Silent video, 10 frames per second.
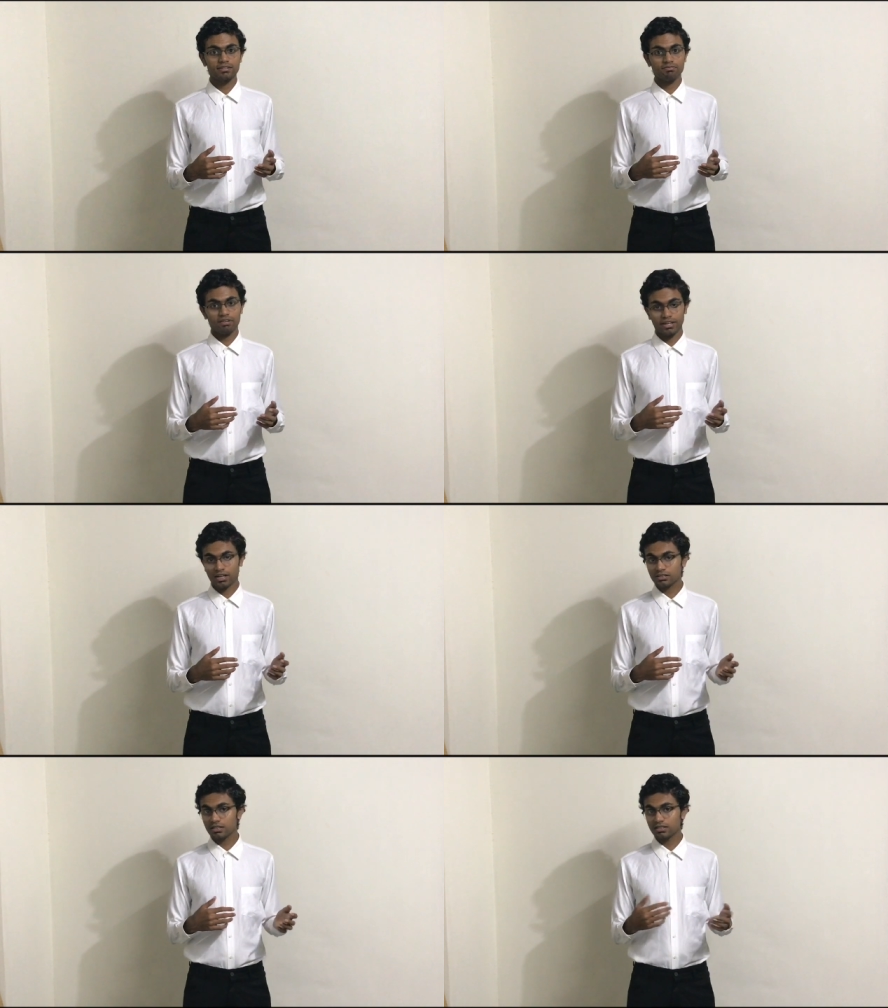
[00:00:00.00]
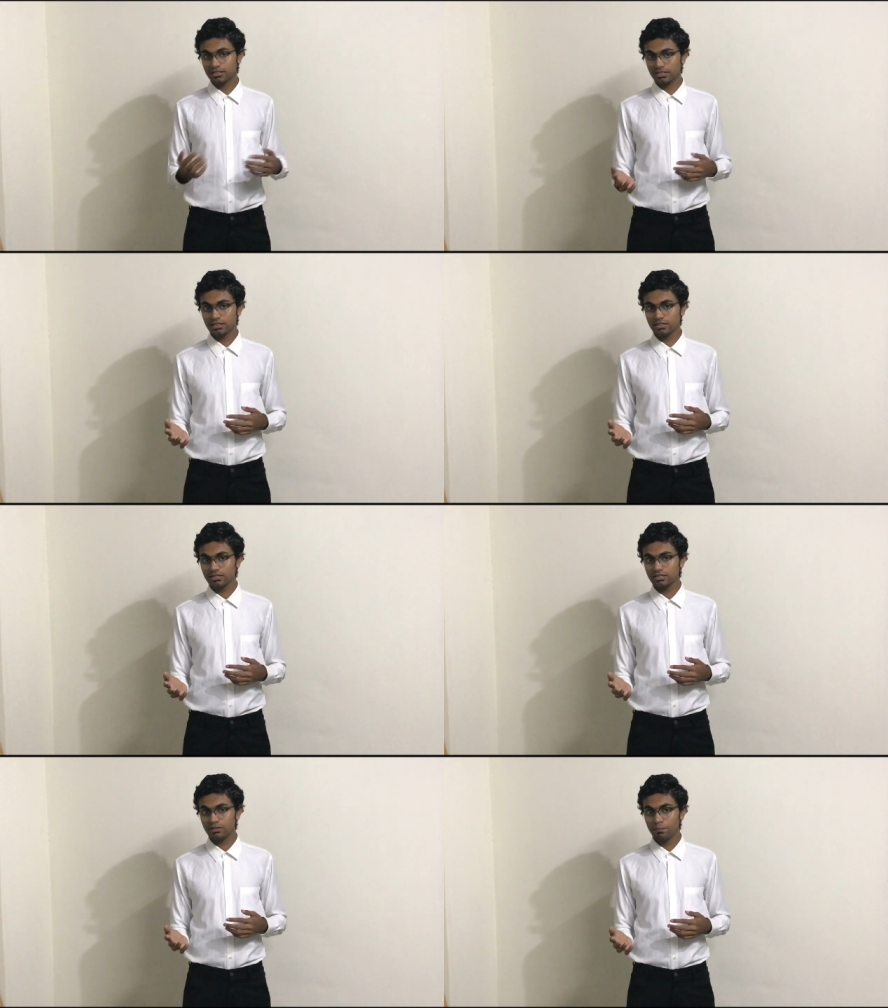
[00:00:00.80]
financial
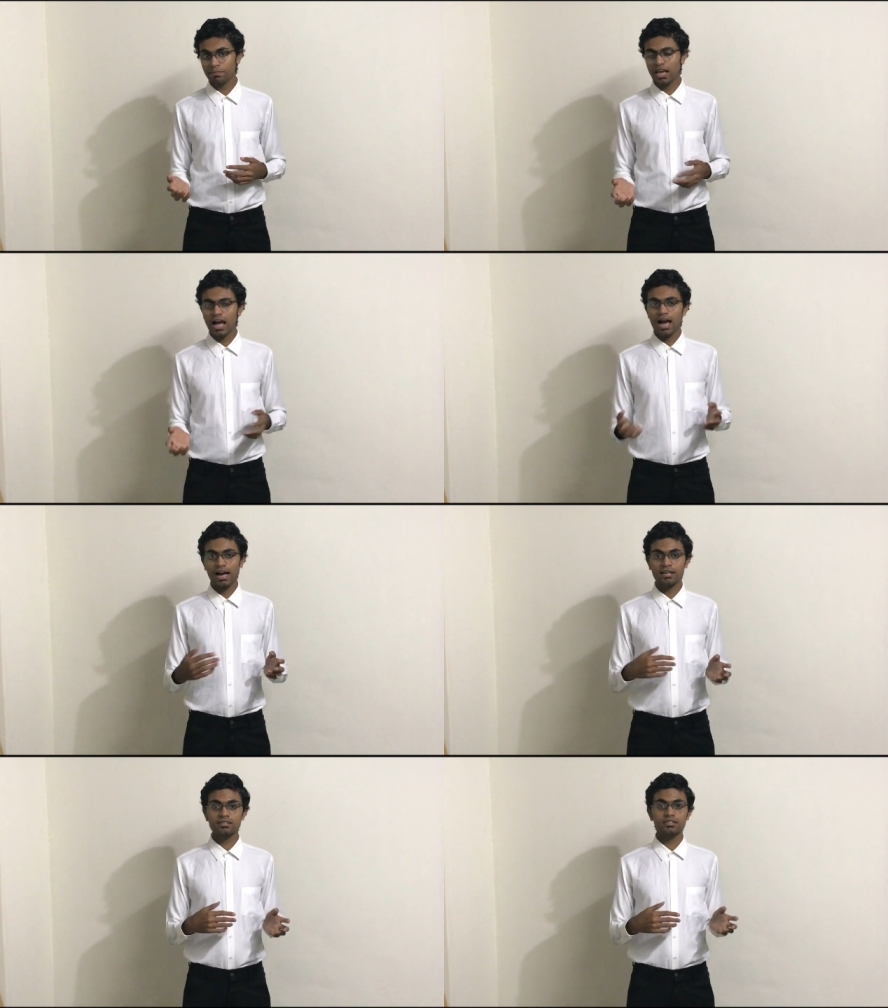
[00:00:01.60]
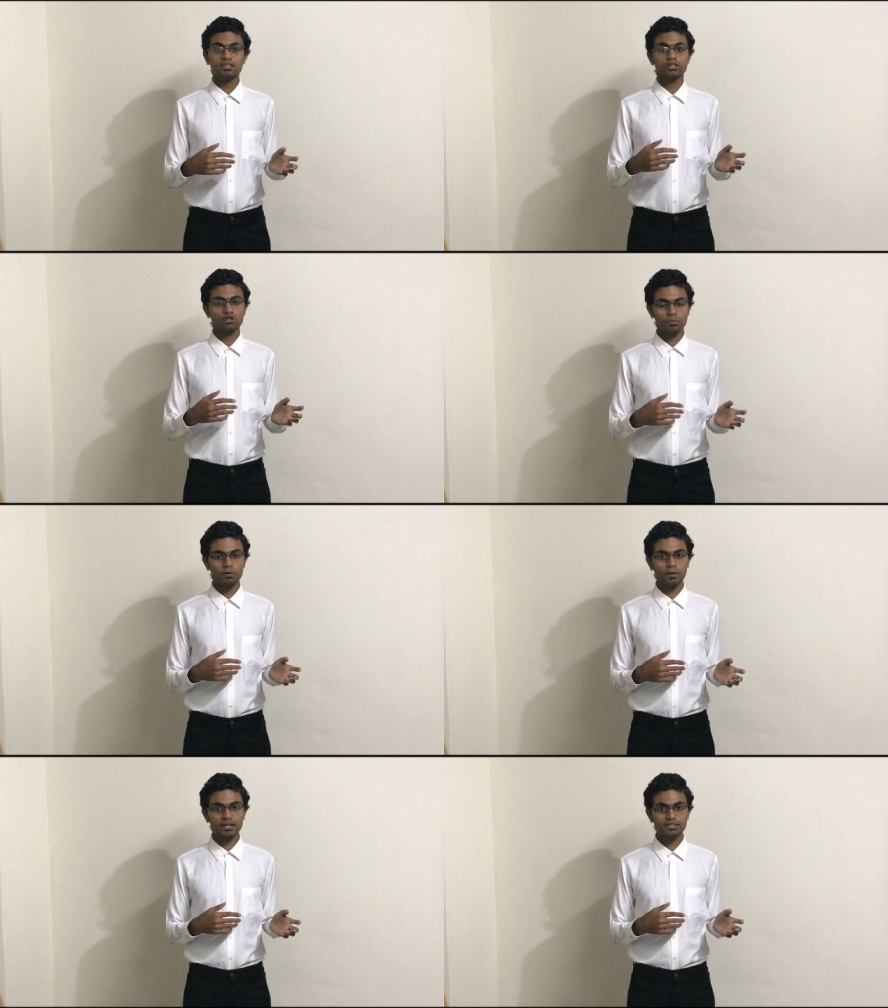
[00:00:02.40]
decisions, and
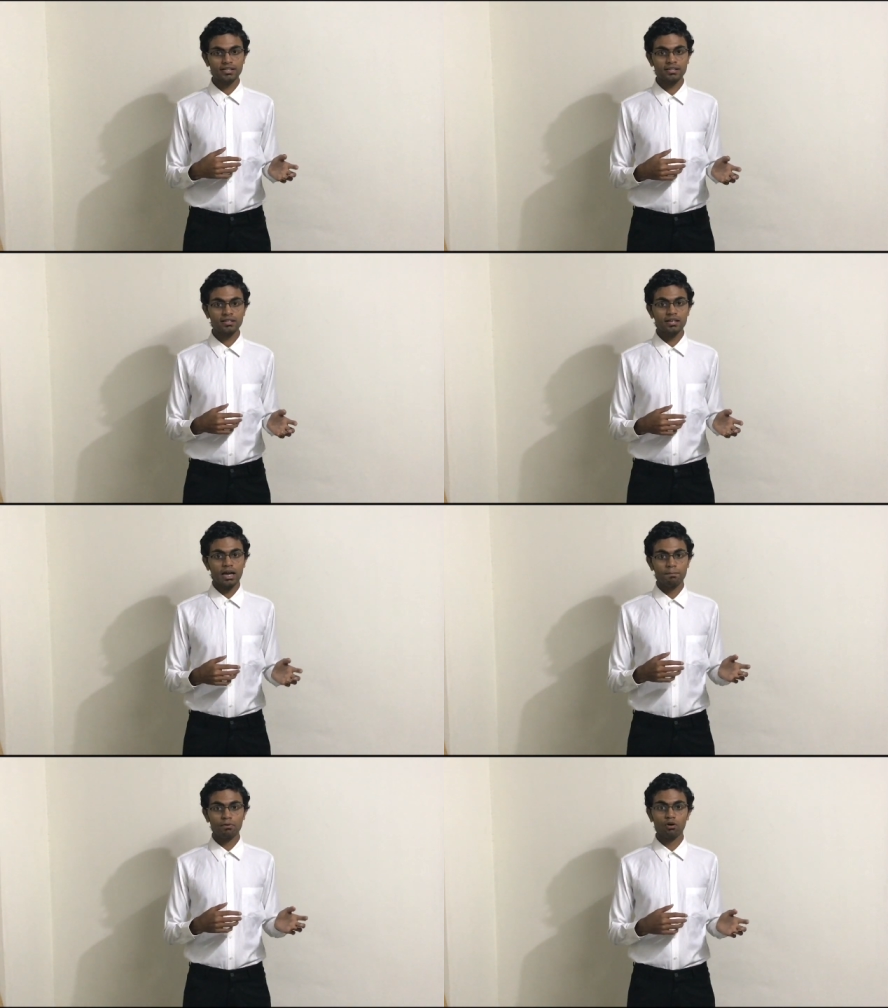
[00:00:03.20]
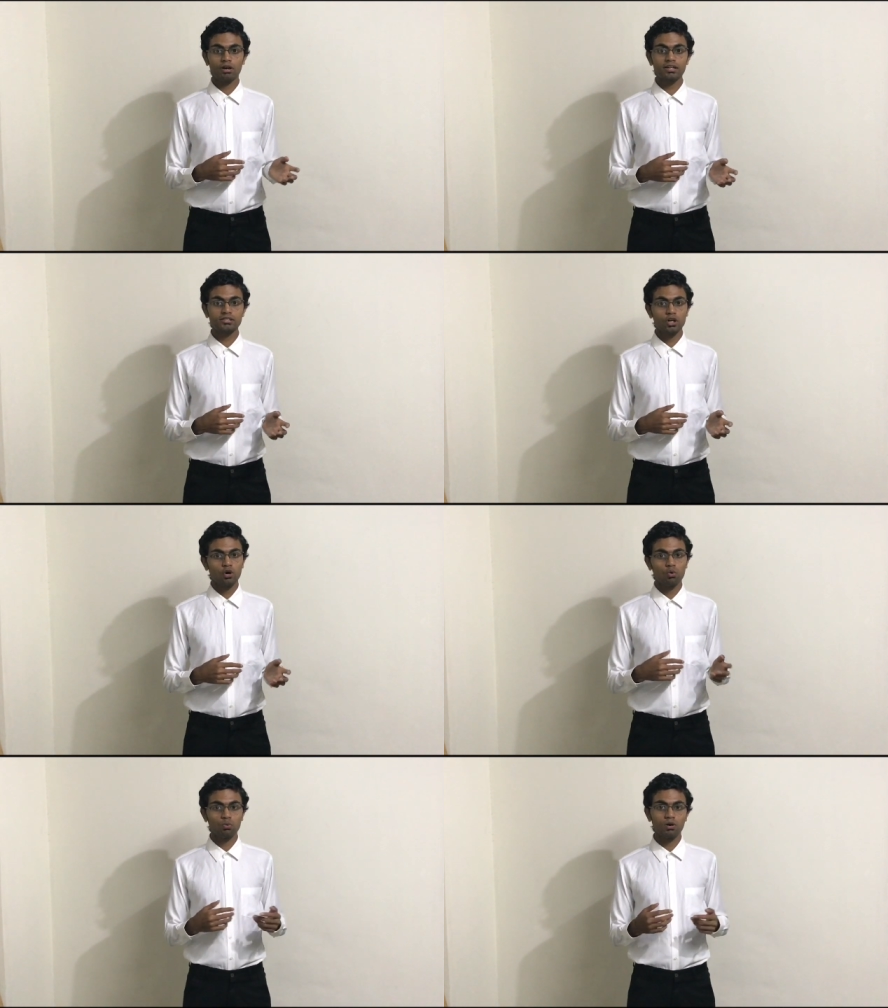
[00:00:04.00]
supervising employees who
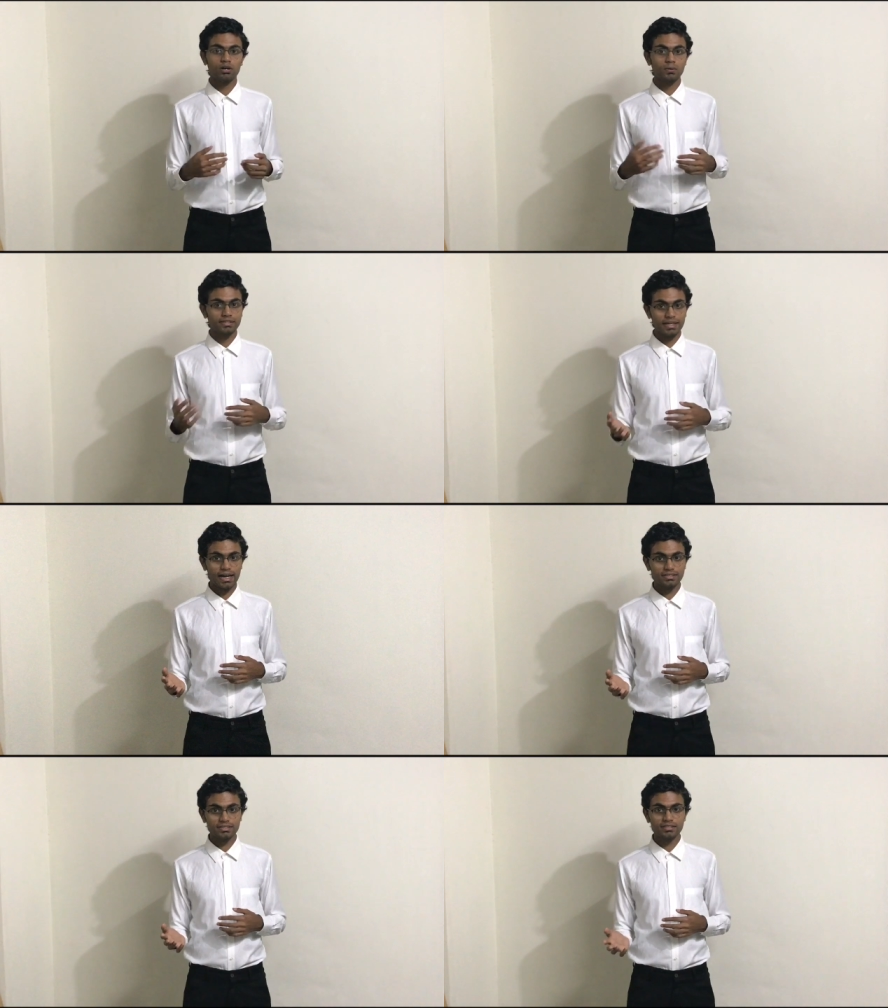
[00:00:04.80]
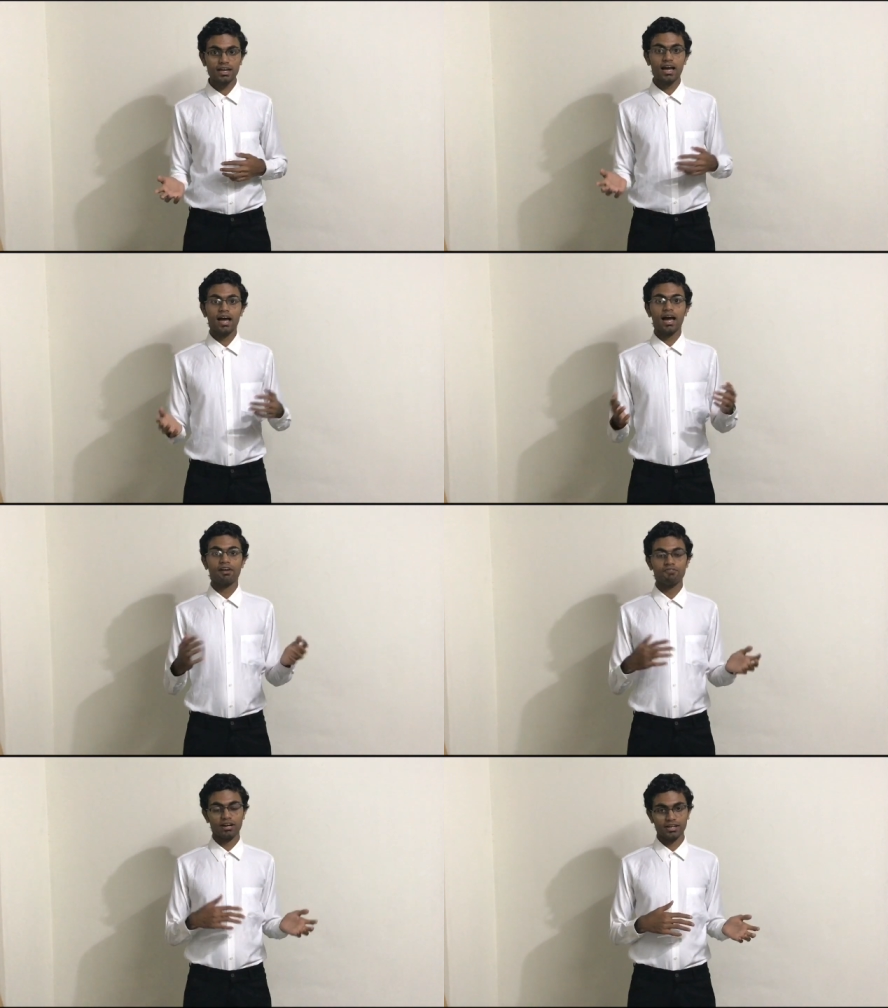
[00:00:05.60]
work with gadgets and
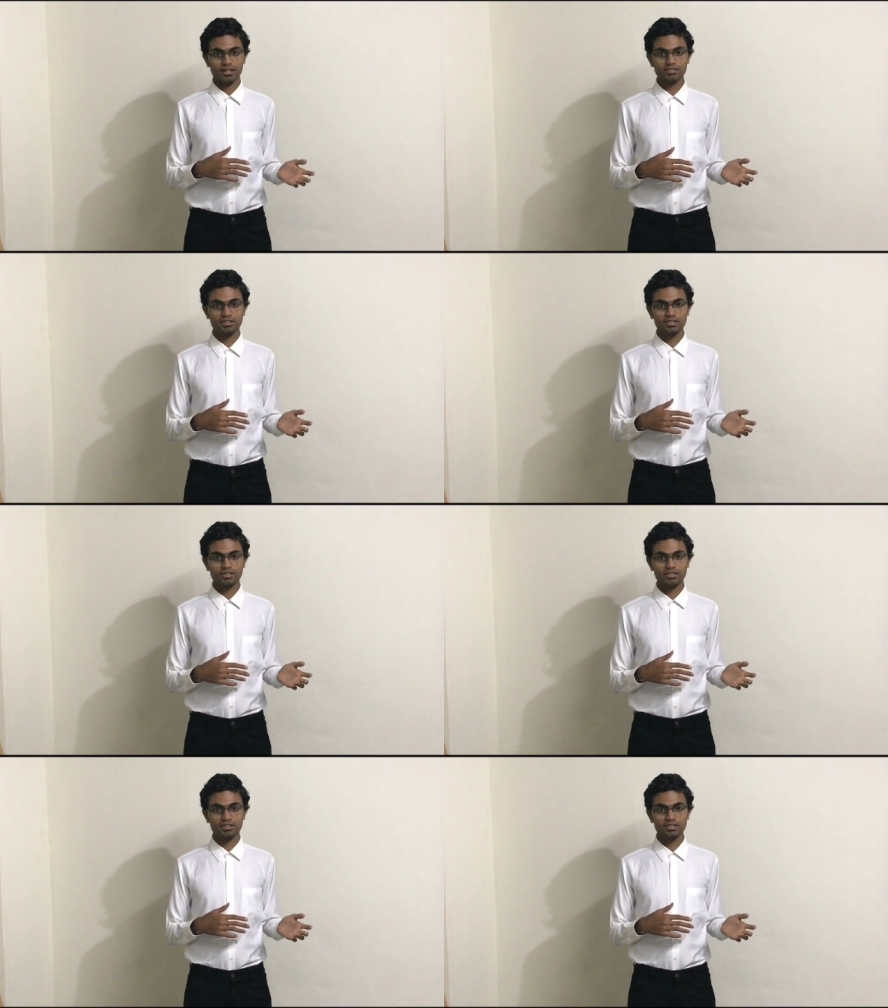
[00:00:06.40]
financial